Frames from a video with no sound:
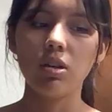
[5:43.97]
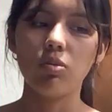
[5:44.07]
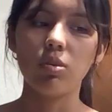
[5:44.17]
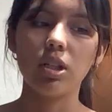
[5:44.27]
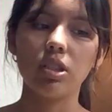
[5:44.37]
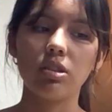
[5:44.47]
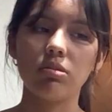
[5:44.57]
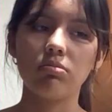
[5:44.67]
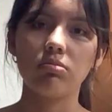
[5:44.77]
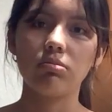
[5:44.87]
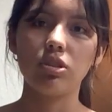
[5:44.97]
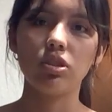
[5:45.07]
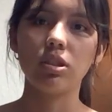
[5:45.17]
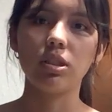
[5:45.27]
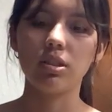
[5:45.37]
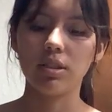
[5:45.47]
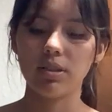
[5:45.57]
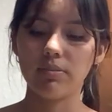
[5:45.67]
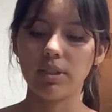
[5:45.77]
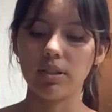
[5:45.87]
which usually it
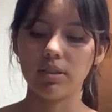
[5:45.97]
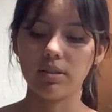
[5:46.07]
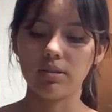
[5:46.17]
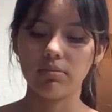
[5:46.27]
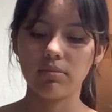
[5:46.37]
doesn't because